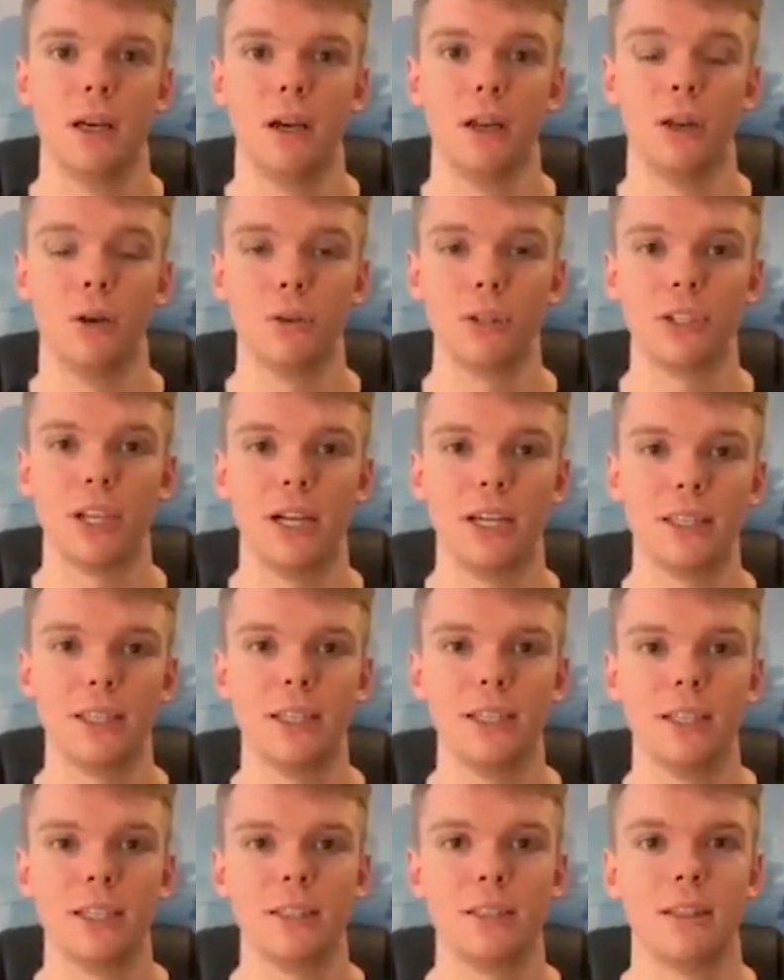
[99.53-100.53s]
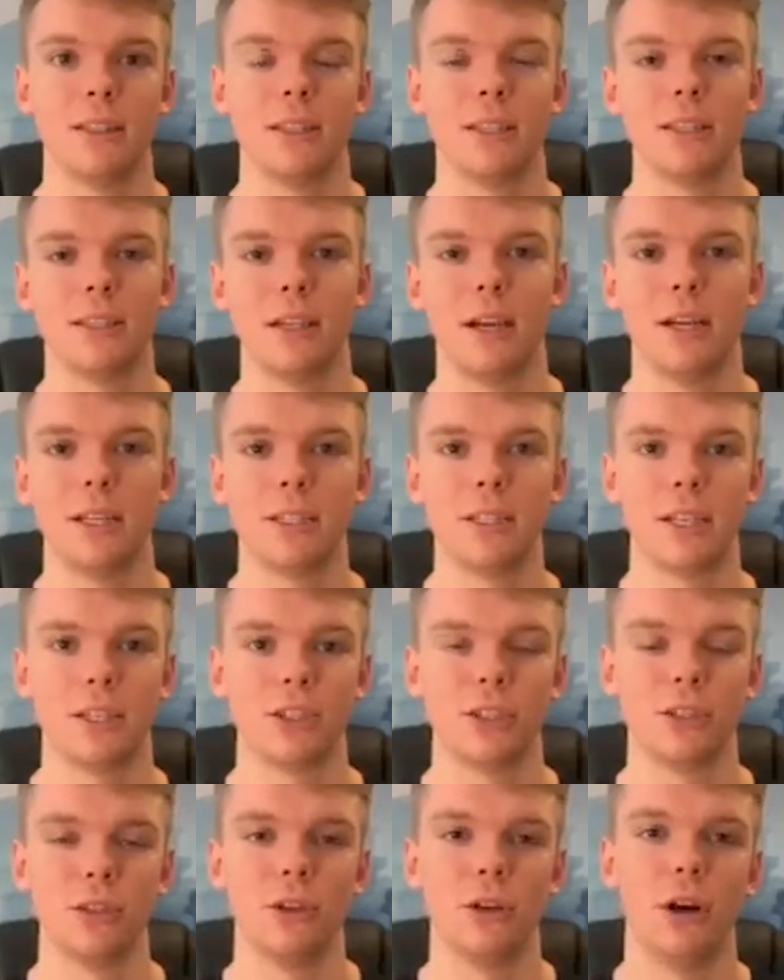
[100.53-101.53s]
Alongside this, the design
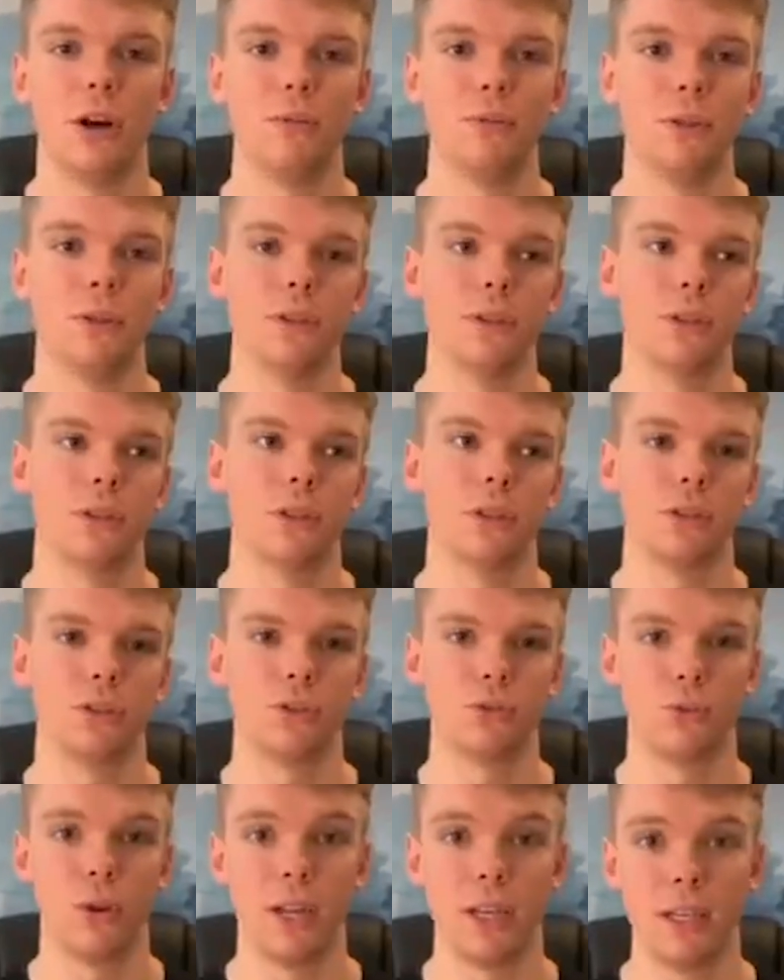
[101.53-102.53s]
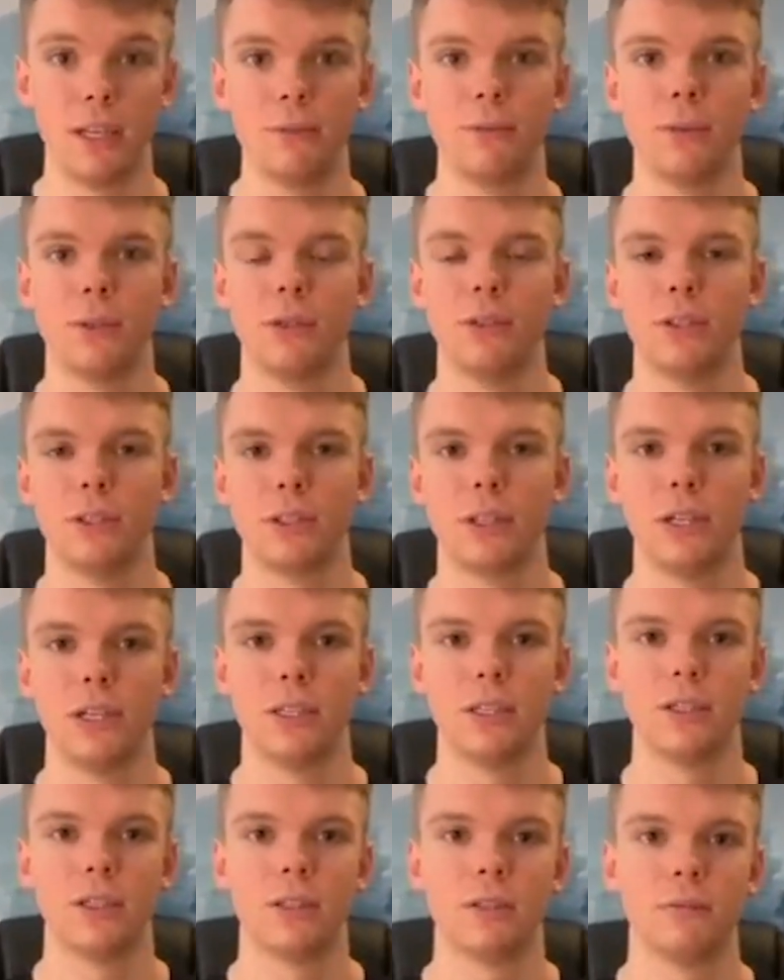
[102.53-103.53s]
section offers training for new
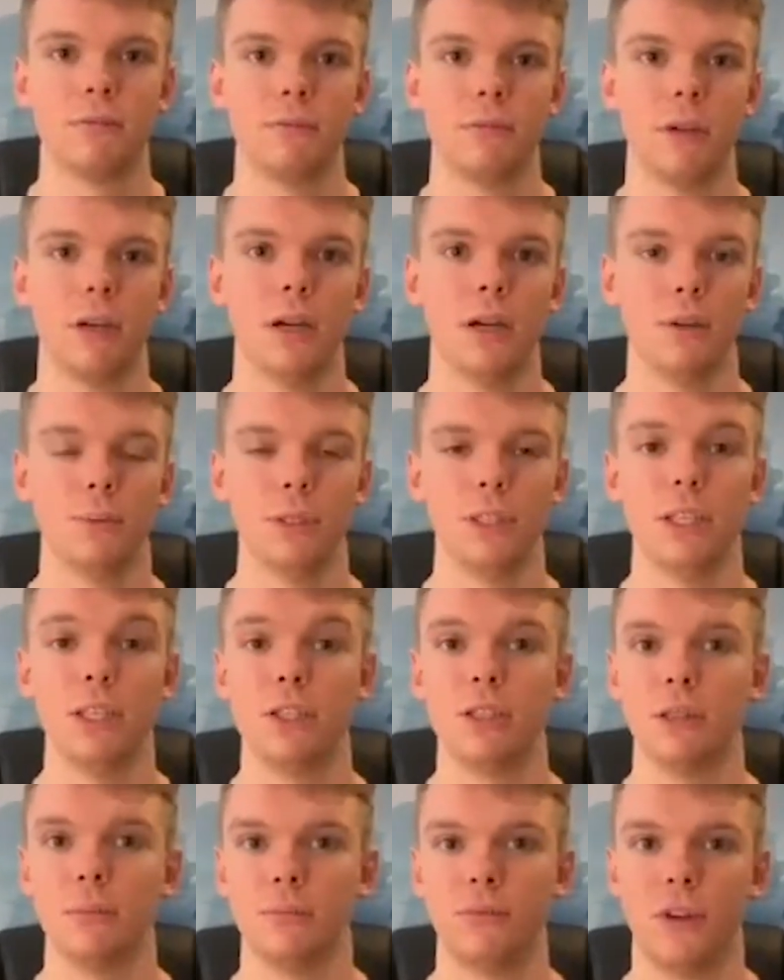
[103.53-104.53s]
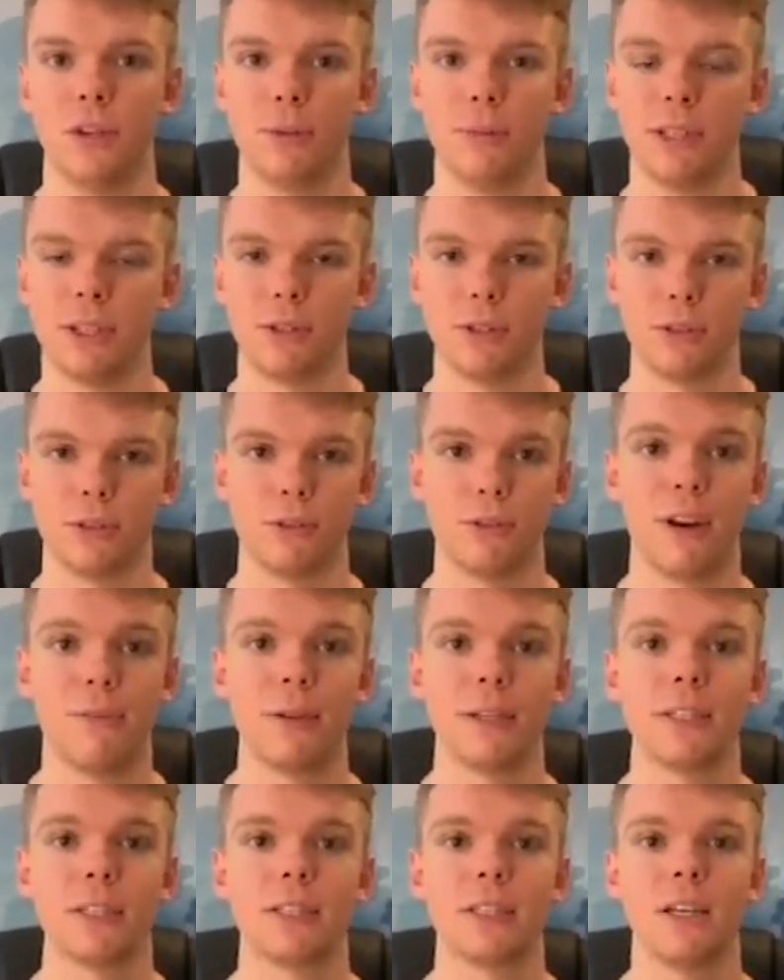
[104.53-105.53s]
designers. Uh, we teach them fundamentals of
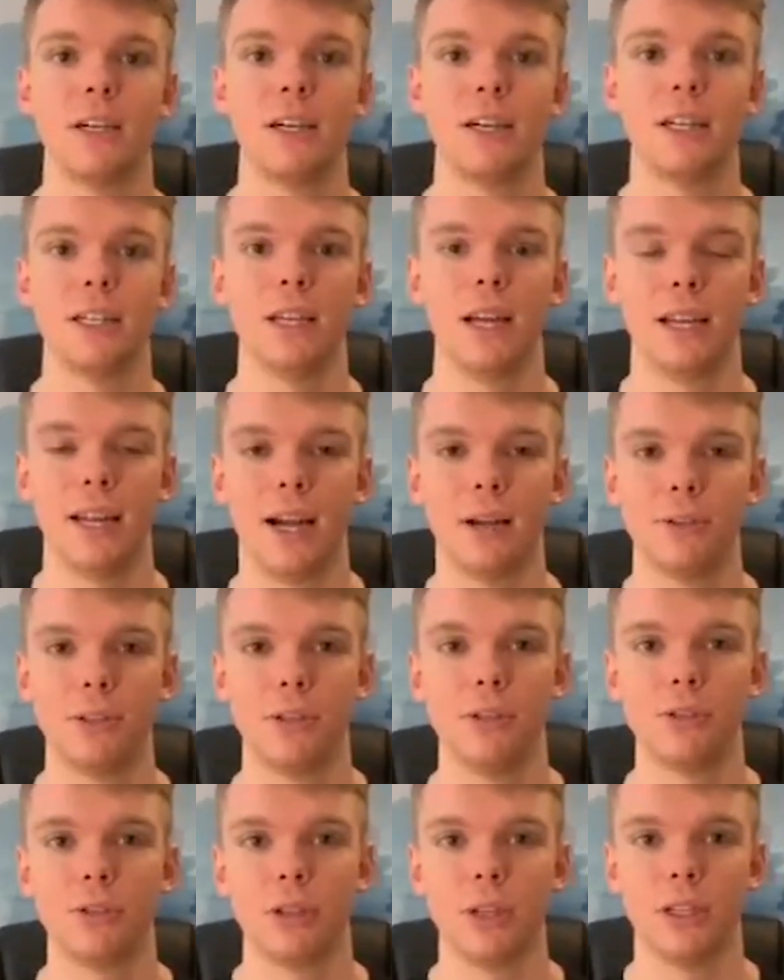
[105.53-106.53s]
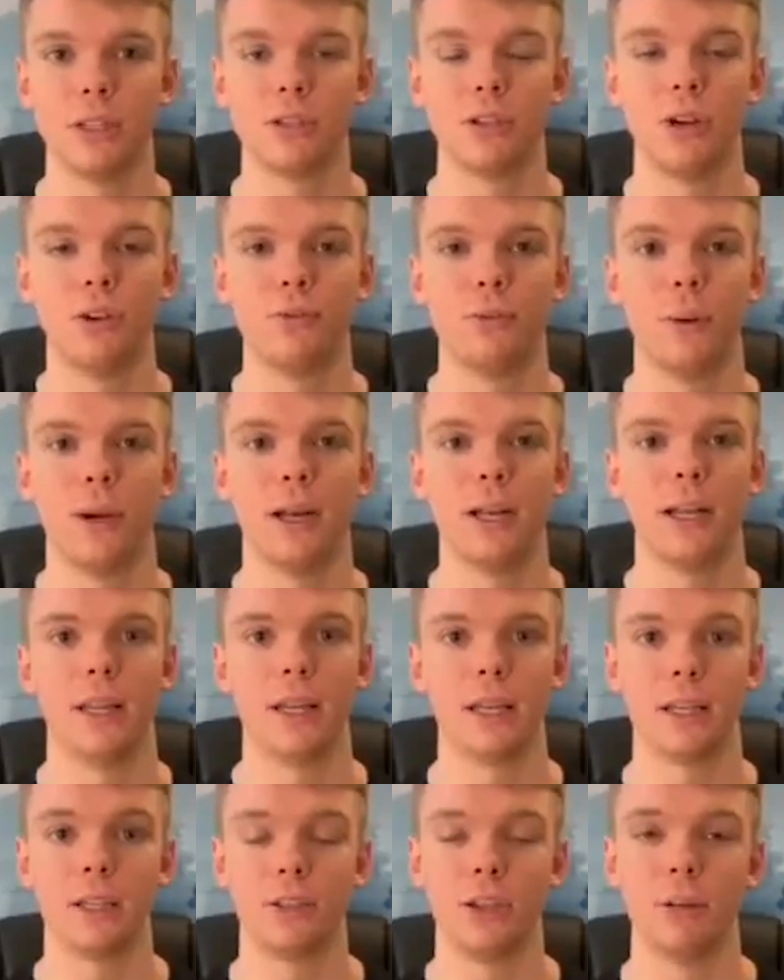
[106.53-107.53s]
graphic design and how to use certain software
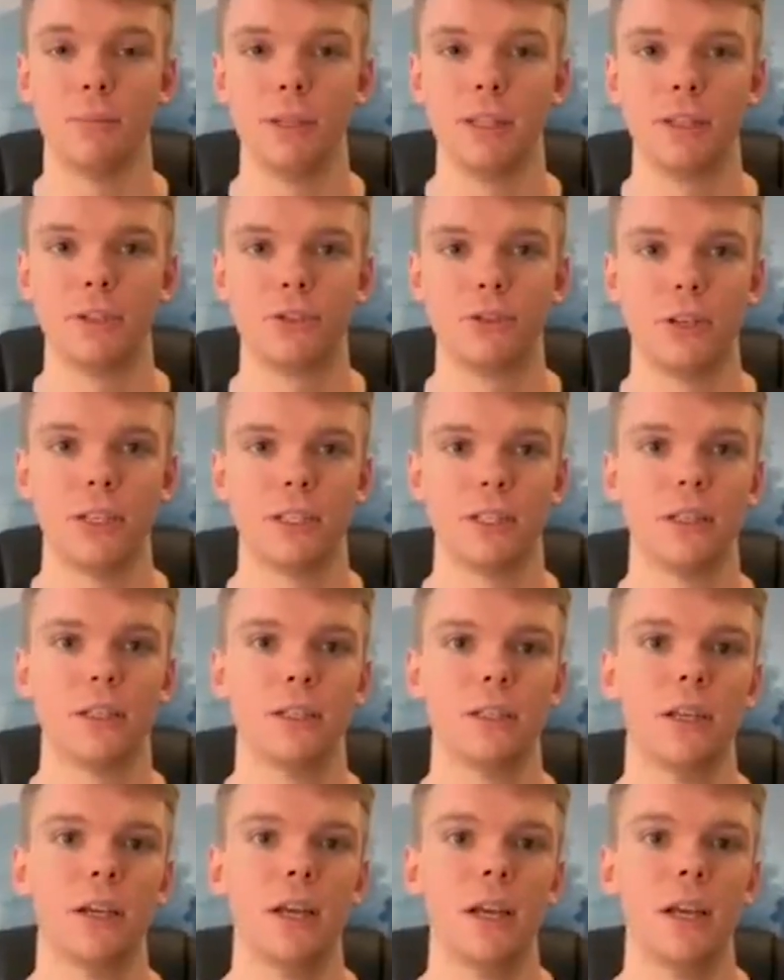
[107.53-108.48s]
like Adobe Illustrator.